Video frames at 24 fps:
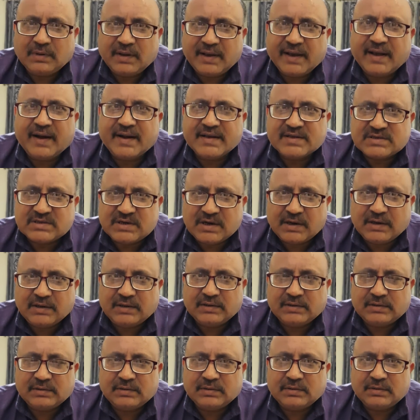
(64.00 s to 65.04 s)
Here I start.
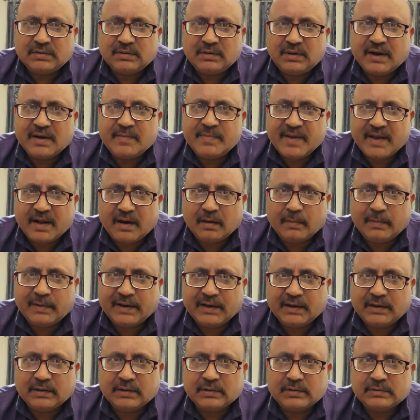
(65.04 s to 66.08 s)
Let me
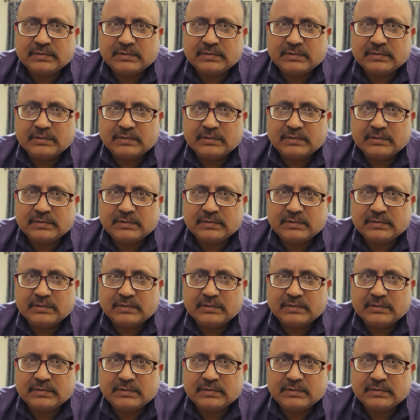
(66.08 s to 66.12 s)
elaborate.